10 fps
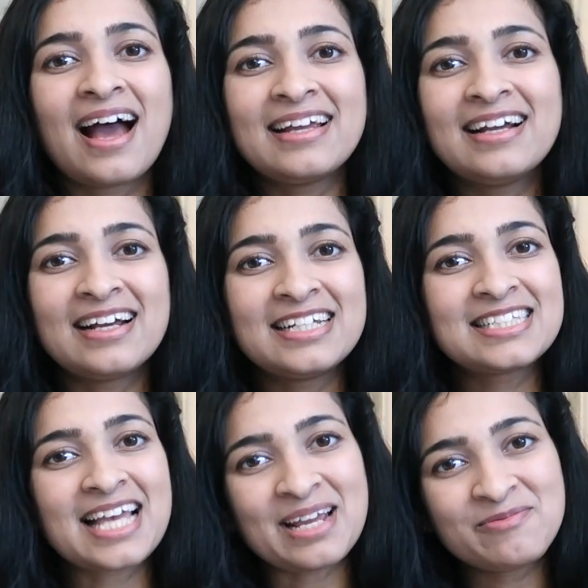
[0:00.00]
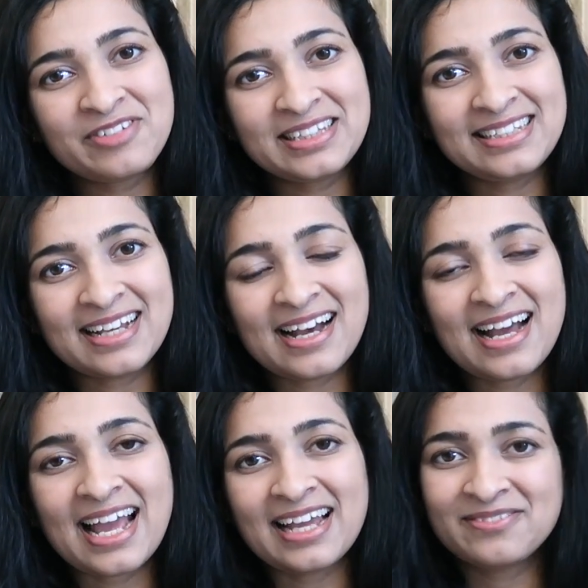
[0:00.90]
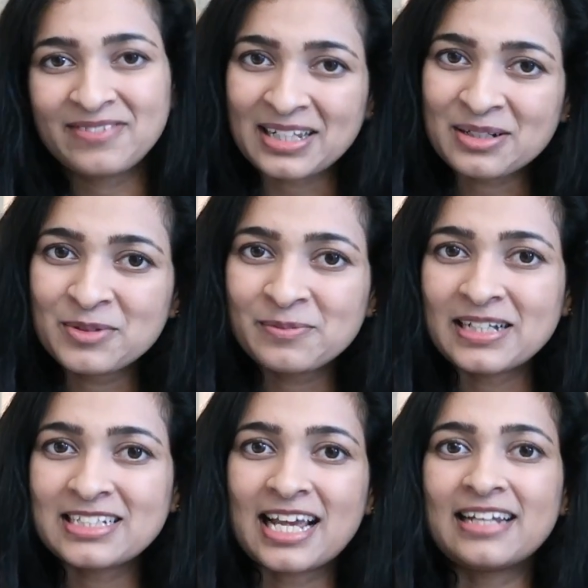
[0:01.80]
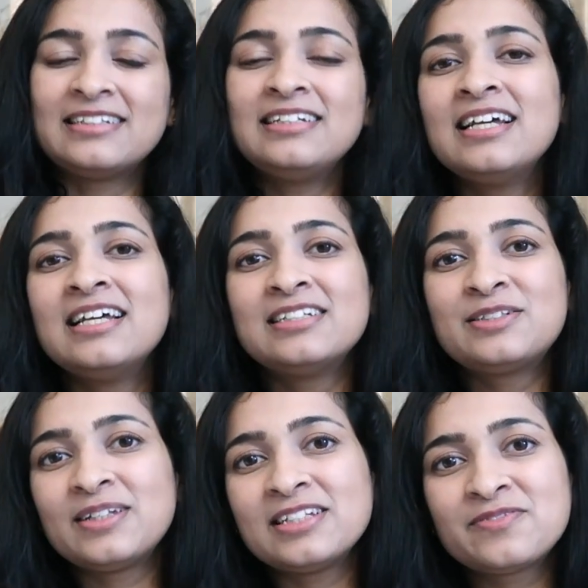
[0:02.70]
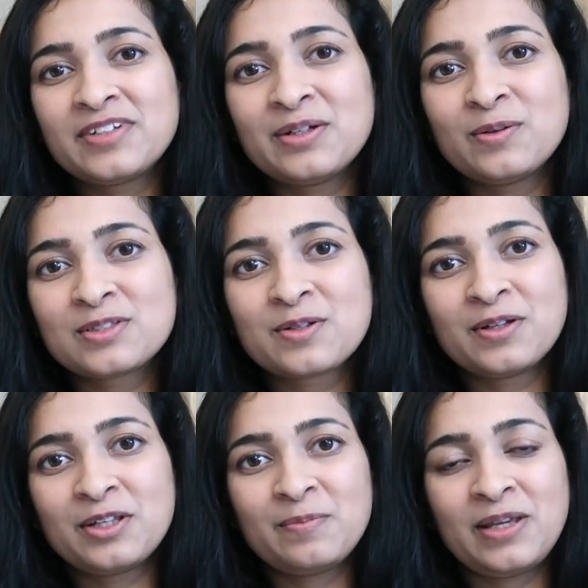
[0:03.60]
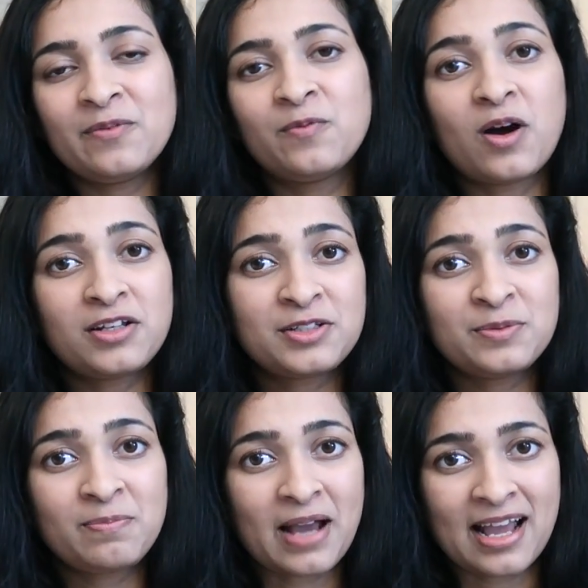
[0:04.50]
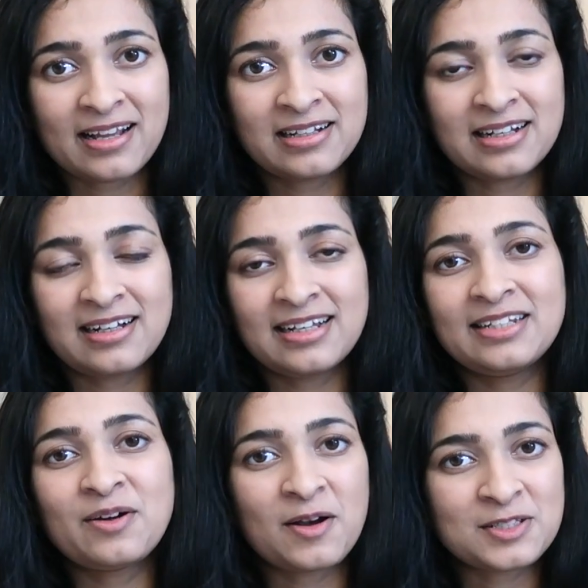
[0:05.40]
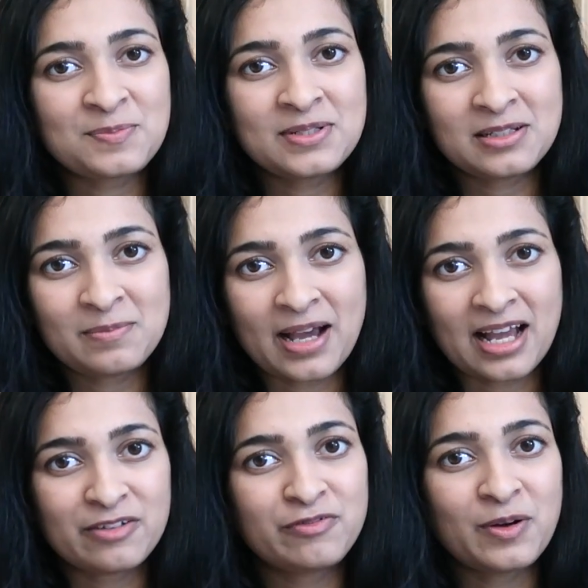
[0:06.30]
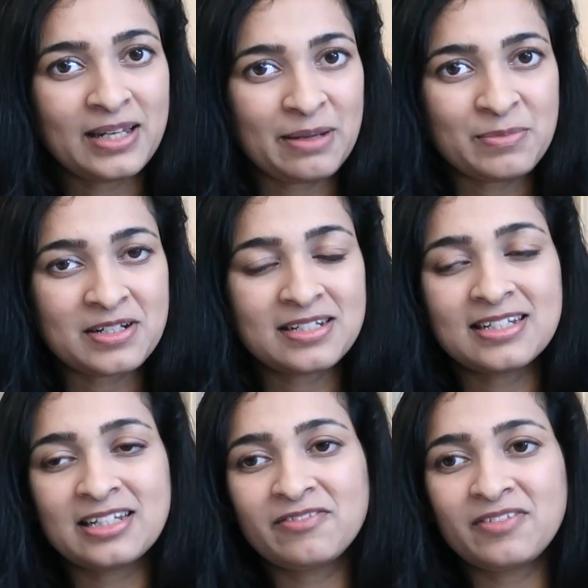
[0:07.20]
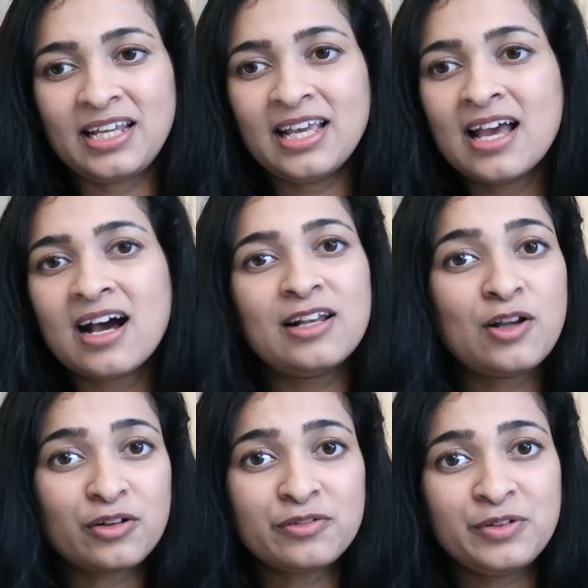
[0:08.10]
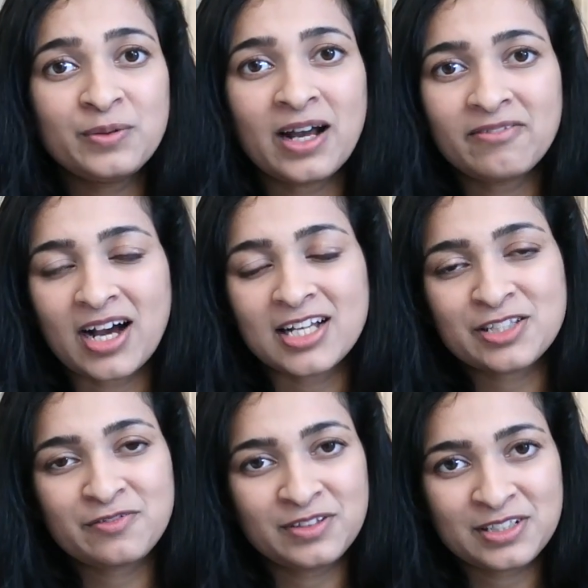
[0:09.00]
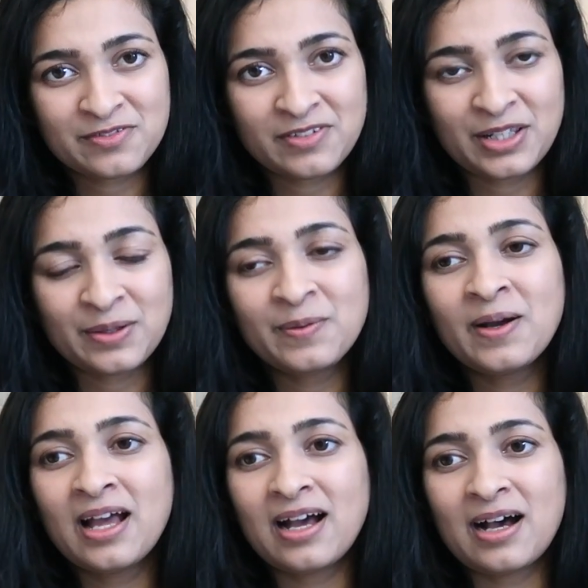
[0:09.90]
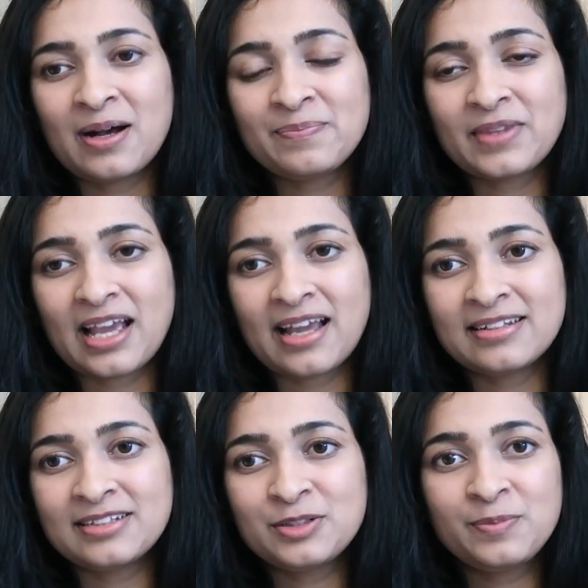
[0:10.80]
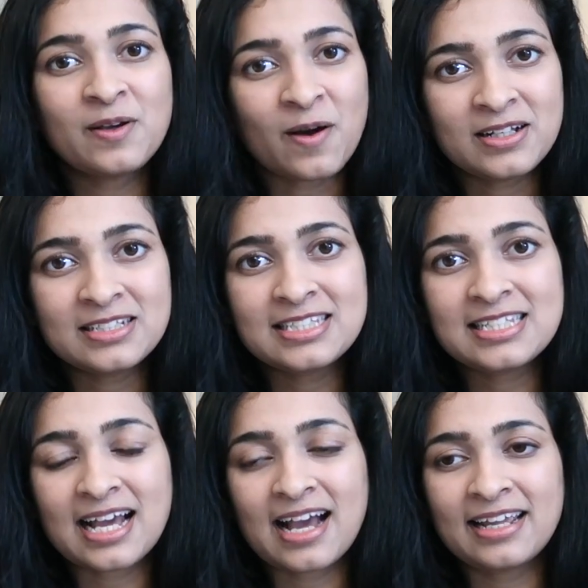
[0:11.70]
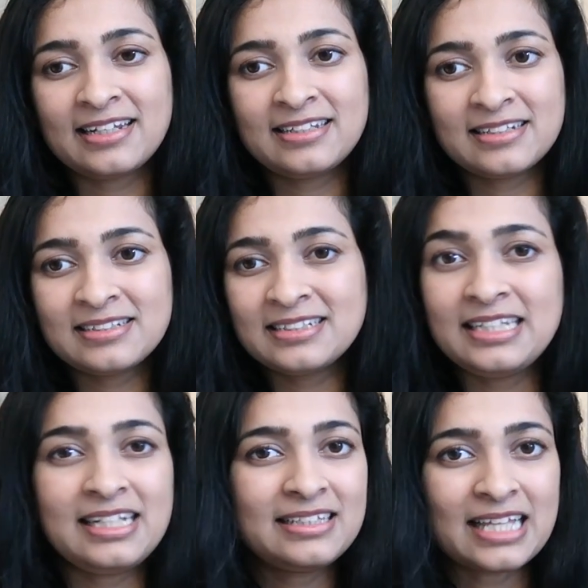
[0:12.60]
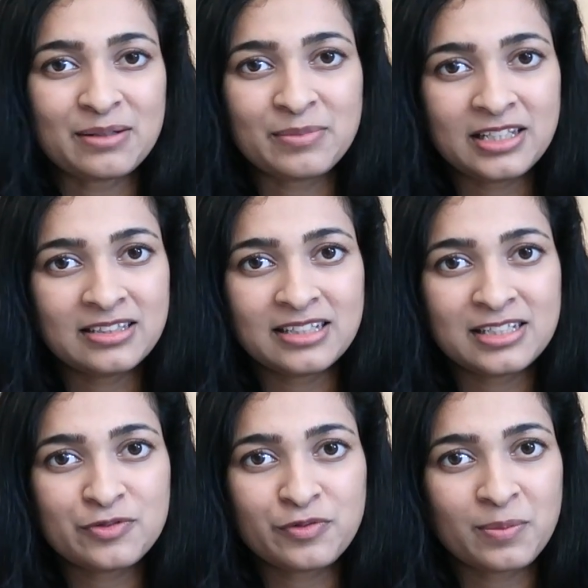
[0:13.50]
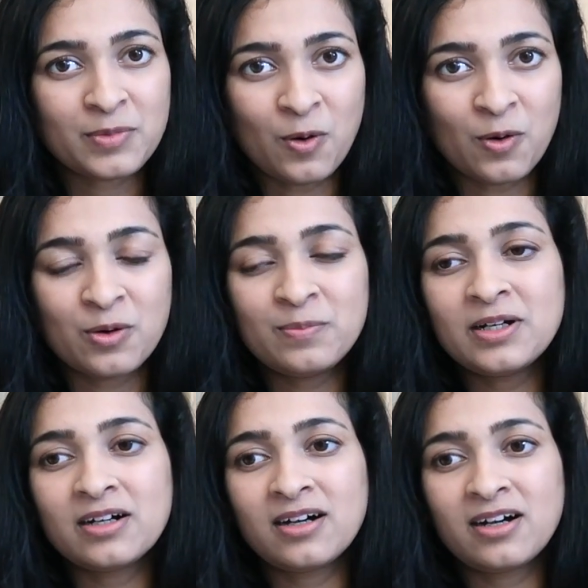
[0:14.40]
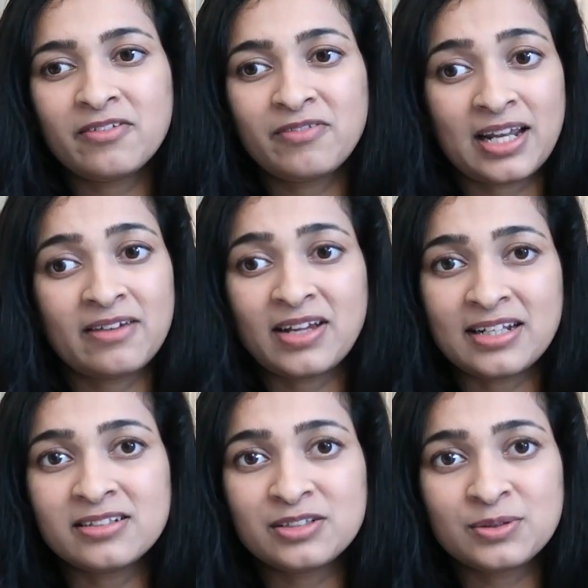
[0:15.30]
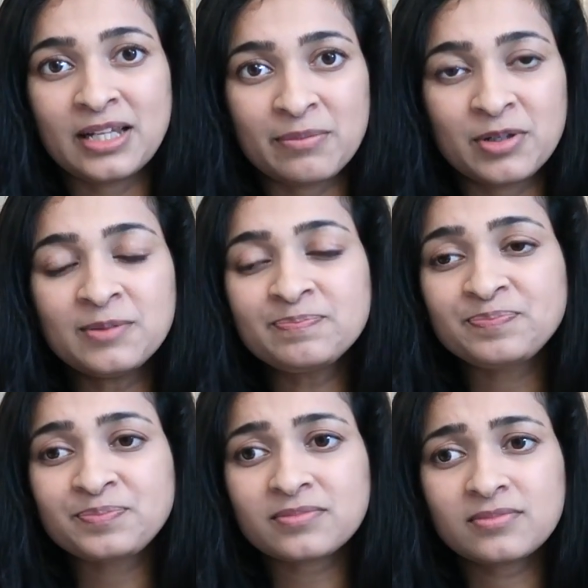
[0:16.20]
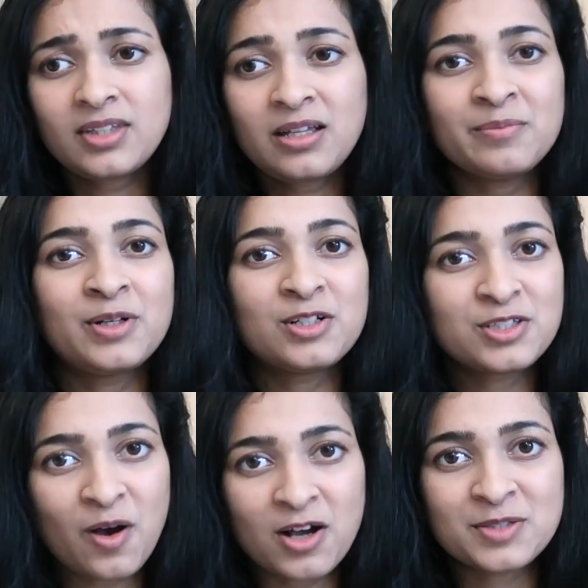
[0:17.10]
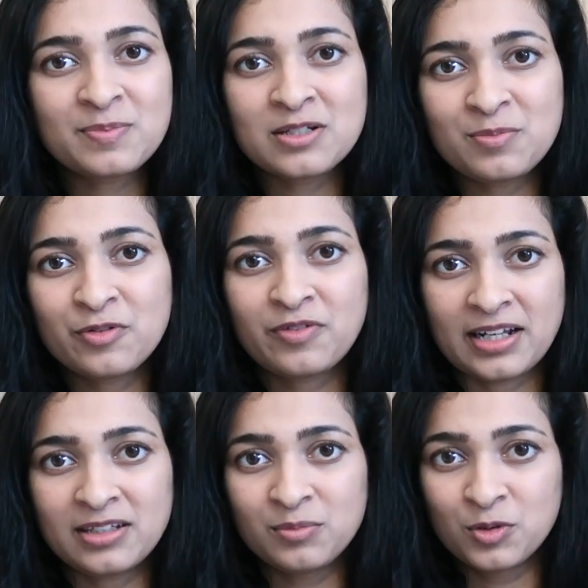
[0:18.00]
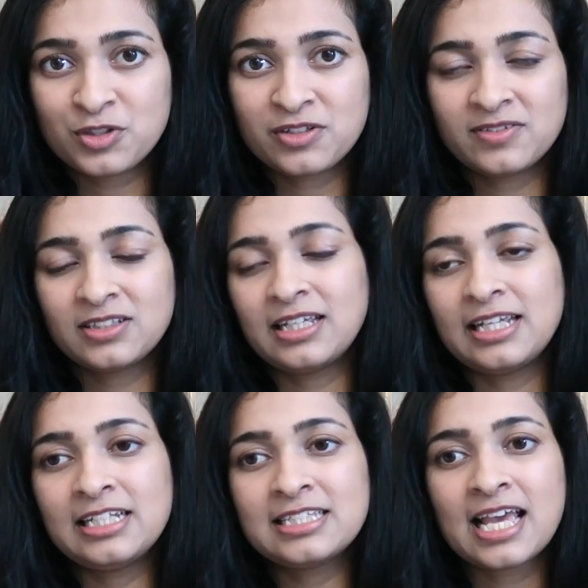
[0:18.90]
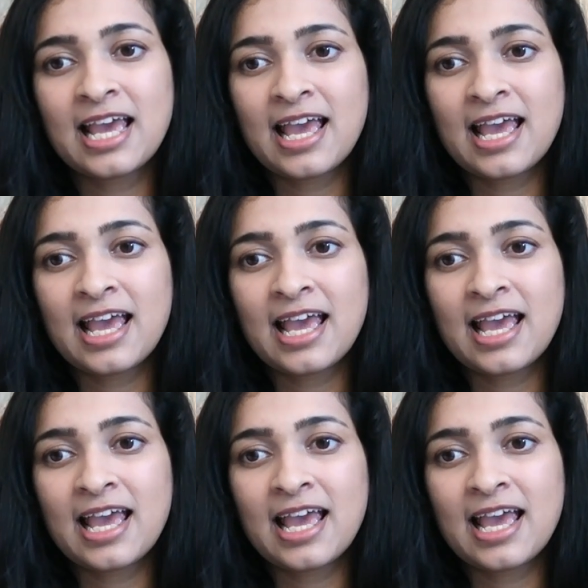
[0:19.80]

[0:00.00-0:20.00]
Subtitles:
Hi guys, I'm Vidya and welcome to my channel. Today's video is going to be what to pack in a hospital bag for labor and delivery. A lot of you have asked for this video and to be honest, I didn't need that many things from home when I went into labor, because the hospital provided most of the things,